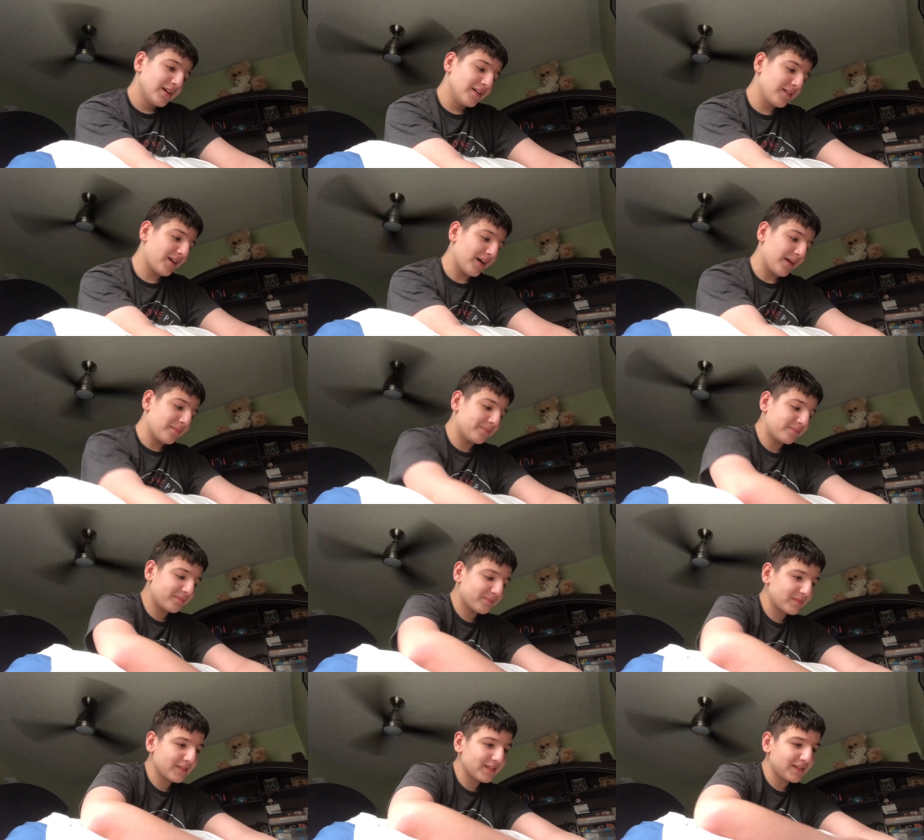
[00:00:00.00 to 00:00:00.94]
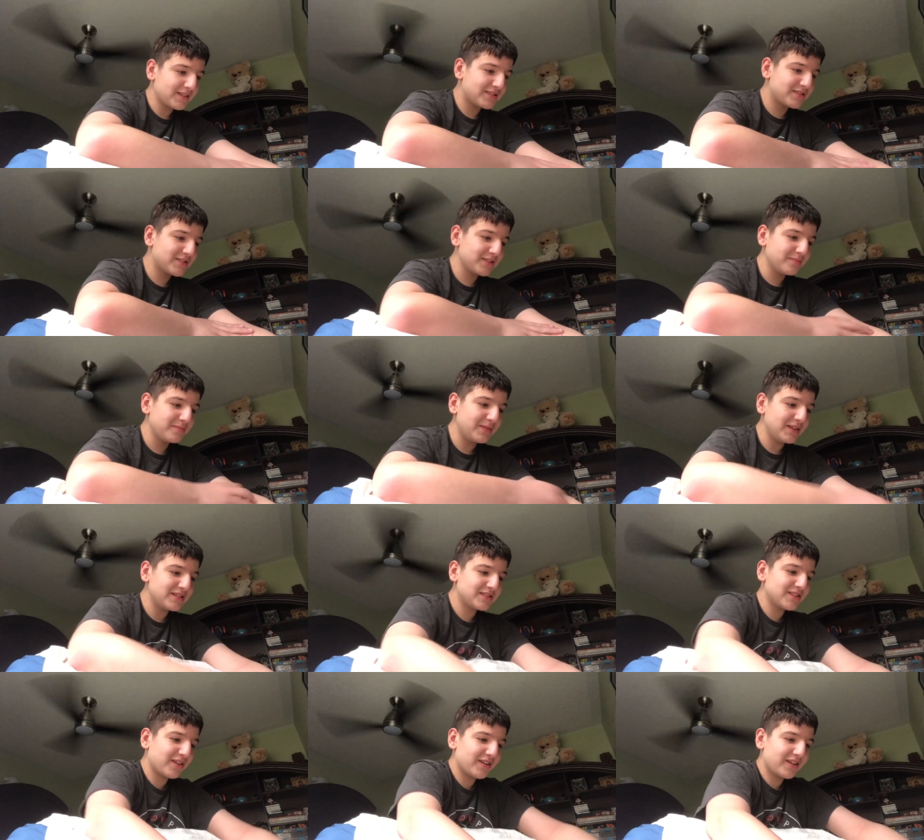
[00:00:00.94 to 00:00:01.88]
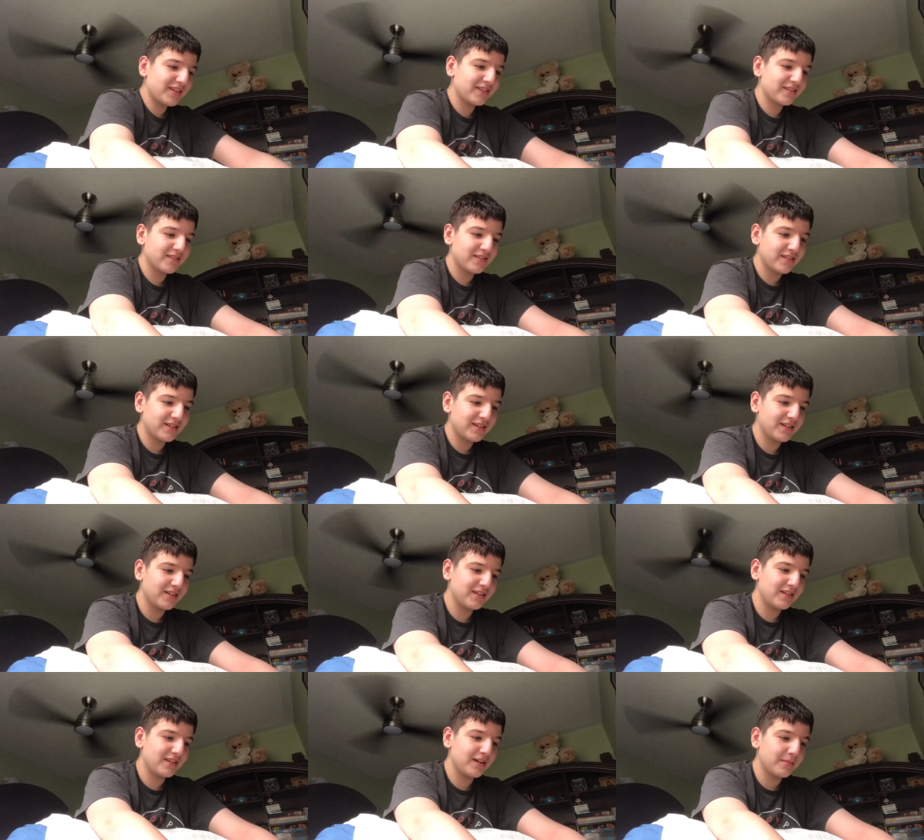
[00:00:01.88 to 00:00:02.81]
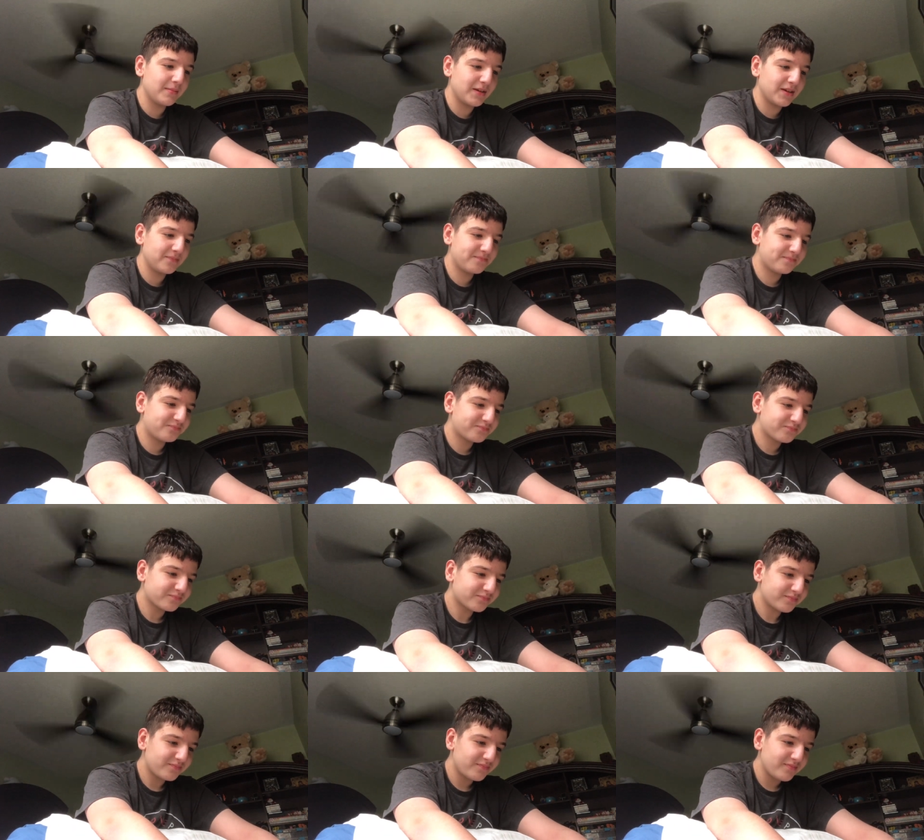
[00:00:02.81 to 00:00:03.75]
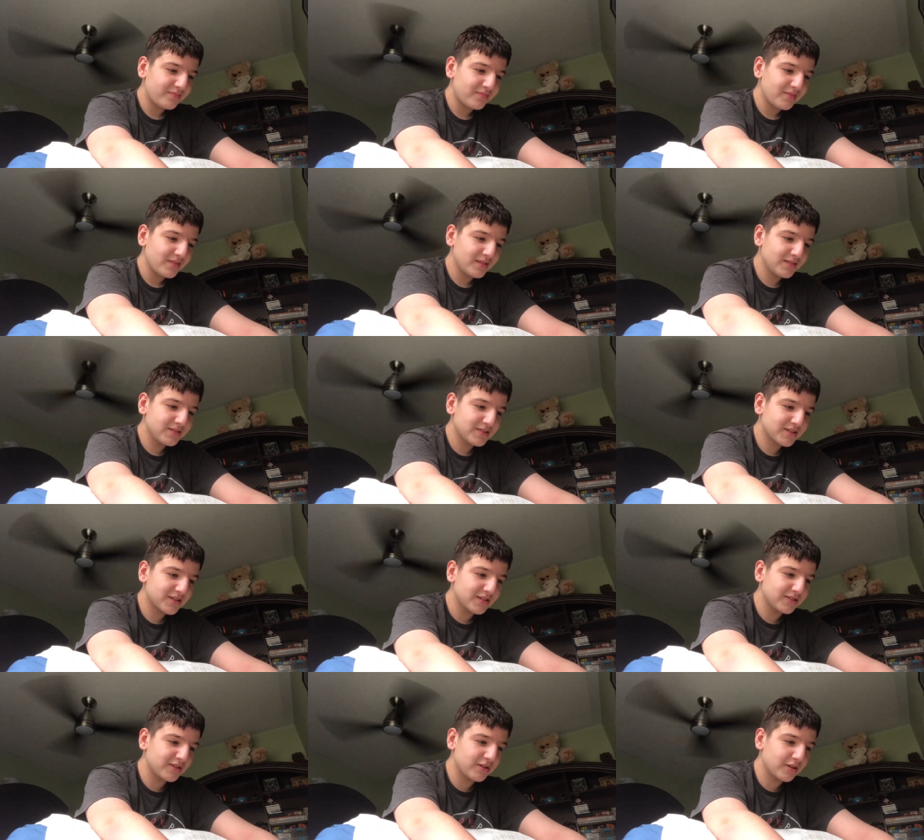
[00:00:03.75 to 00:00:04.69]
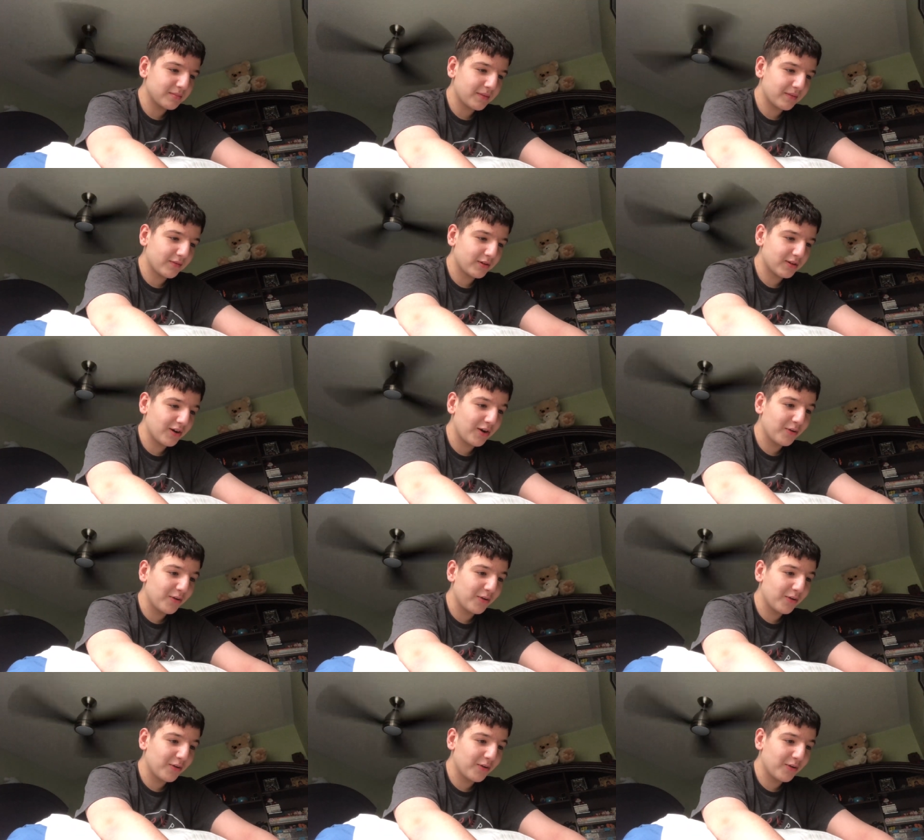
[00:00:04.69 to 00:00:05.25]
Okay, it should be starting in a bit. I'm just gonna turn up my volume.